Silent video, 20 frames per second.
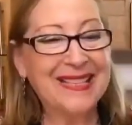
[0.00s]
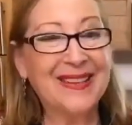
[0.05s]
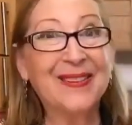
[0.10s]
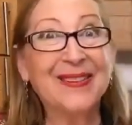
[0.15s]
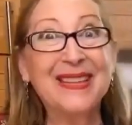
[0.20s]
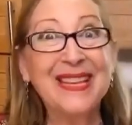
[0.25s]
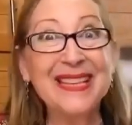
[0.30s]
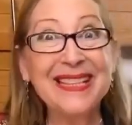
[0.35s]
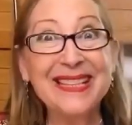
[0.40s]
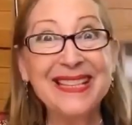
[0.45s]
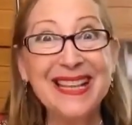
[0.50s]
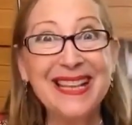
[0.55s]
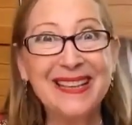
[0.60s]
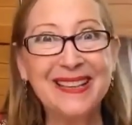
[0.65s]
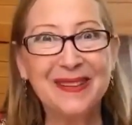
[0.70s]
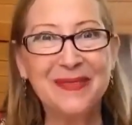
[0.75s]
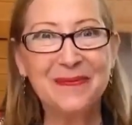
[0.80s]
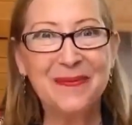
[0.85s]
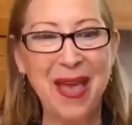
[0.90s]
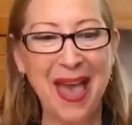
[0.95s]
So this
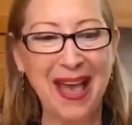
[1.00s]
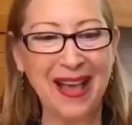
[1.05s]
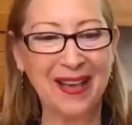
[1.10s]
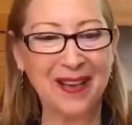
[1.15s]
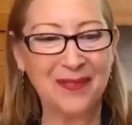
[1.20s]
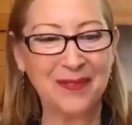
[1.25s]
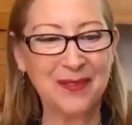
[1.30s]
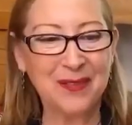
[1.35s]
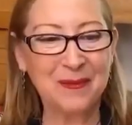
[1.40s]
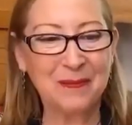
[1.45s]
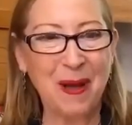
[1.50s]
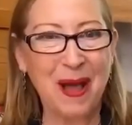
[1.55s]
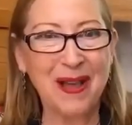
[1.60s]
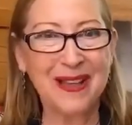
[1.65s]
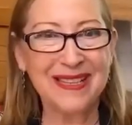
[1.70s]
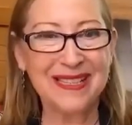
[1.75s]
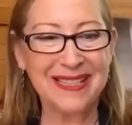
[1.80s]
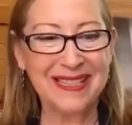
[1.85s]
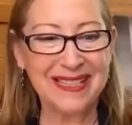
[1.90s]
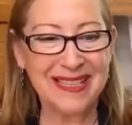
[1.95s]
little bag of
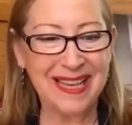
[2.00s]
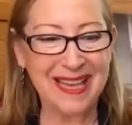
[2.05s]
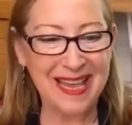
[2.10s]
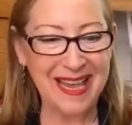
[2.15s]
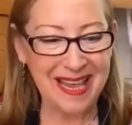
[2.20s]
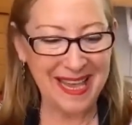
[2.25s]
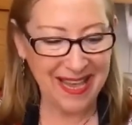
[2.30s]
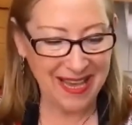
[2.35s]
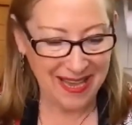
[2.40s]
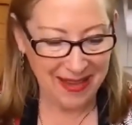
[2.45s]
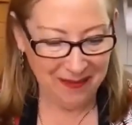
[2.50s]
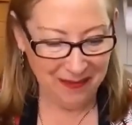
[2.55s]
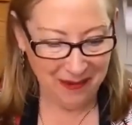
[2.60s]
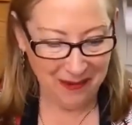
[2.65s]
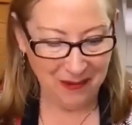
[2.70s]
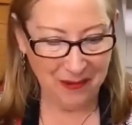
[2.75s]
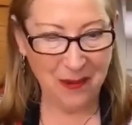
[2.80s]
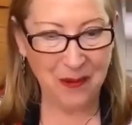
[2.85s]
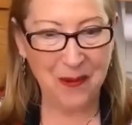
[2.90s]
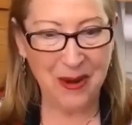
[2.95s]
spices here, it
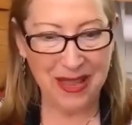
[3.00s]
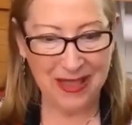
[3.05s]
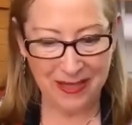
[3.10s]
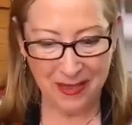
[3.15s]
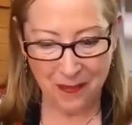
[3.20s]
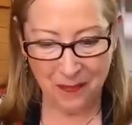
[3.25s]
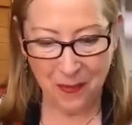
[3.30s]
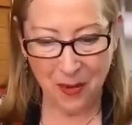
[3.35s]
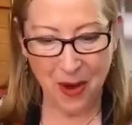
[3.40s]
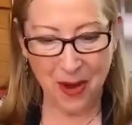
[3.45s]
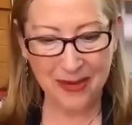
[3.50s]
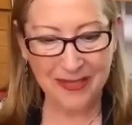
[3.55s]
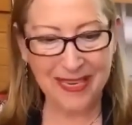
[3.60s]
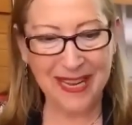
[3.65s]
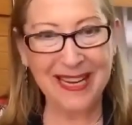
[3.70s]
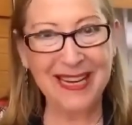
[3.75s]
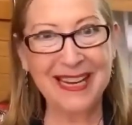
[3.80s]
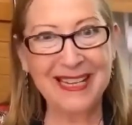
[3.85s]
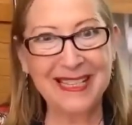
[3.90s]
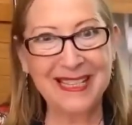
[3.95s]
will go in the
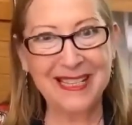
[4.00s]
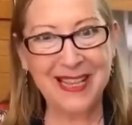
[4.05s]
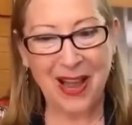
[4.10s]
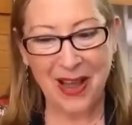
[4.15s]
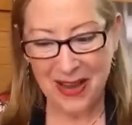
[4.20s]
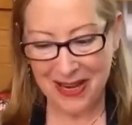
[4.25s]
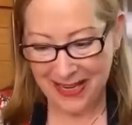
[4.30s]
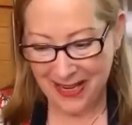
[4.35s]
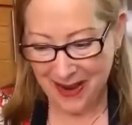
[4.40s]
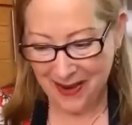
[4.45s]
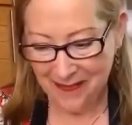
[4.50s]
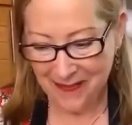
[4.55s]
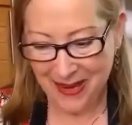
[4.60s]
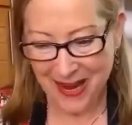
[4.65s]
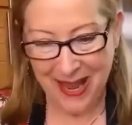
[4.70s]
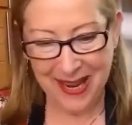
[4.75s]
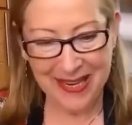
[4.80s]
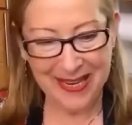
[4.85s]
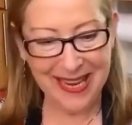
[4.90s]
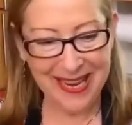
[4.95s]
pot, and it's tied up
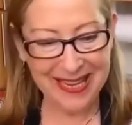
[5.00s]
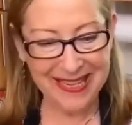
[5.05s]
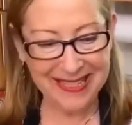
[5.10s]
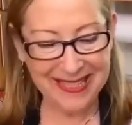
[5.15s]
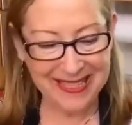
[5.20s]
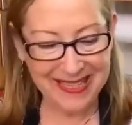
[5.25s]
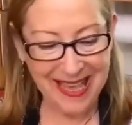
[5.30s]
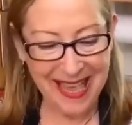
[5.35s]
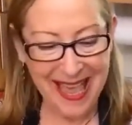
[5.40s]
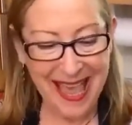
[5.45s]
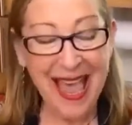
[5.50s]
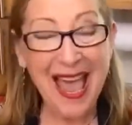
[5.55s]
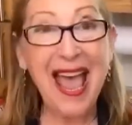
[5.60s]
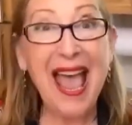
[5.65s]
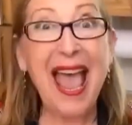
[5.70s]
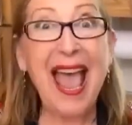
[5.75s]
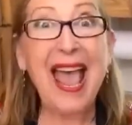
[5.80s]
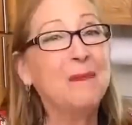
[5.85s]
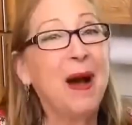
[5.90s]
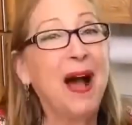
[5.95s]
like this.
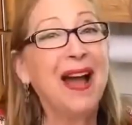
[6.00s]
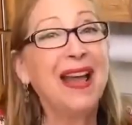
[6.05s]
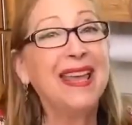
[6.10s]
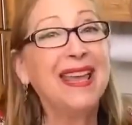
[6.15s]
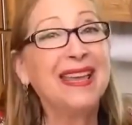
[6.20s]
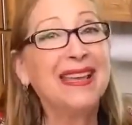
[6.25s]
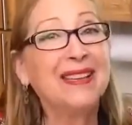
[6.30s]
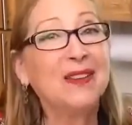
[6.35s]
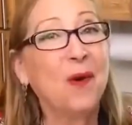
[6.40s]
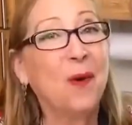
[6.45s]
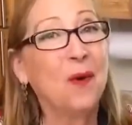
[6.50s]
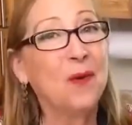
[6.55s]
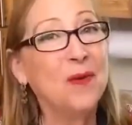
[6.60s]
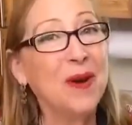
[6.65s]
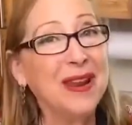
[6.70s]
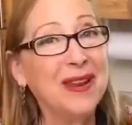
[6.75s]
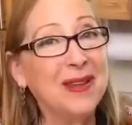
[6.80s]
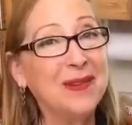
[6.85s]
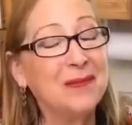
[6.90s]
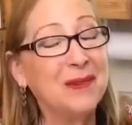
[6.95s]
We buy it
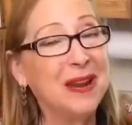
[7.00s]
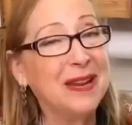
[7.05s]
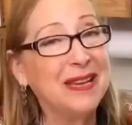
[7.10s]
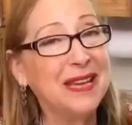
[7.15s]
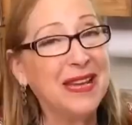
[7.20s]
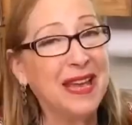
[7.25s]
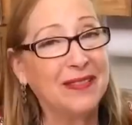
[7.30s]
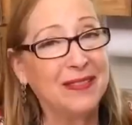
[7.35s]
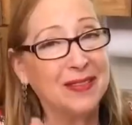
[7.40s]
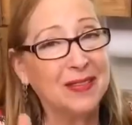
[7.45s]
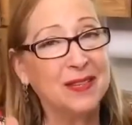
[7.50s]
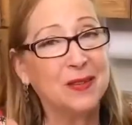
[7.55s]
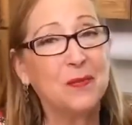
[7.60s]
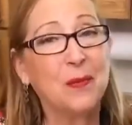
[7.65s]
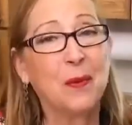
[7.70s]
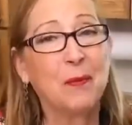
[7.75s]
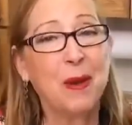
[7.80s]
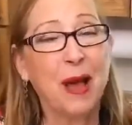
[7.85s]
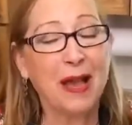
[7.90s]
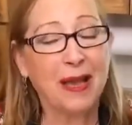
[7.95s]
already ready at the
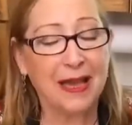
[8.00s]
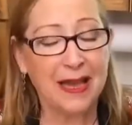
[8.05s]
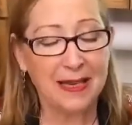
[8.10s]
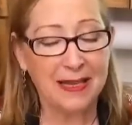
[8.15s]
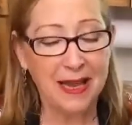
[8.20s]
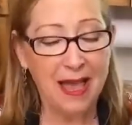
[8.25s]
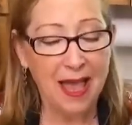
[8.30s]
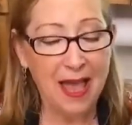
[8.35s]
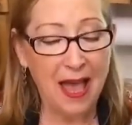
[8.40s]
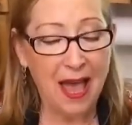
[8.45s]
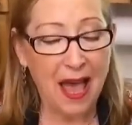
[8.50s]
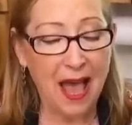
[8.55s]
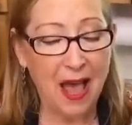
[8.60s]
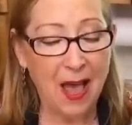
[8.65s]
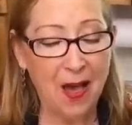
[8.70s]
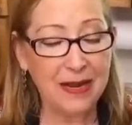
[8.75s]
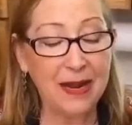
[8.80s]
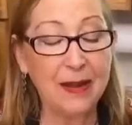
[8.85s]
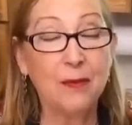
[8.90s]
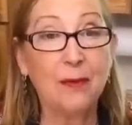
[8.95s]
supermarket,
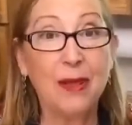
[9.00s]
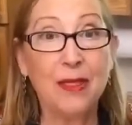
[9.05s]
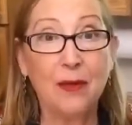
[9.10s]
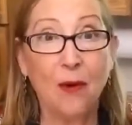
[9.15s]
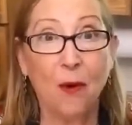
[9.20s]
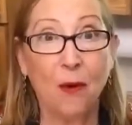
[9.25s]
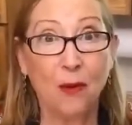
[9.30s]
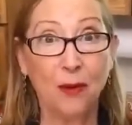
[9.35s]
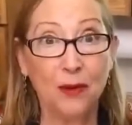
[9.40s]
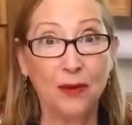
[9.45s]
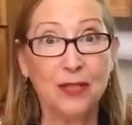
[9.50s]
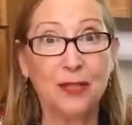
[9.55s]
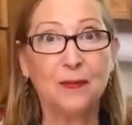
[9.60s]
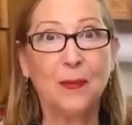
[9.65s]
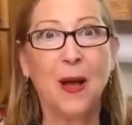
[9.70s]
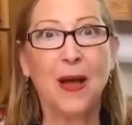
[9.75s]
ready with all the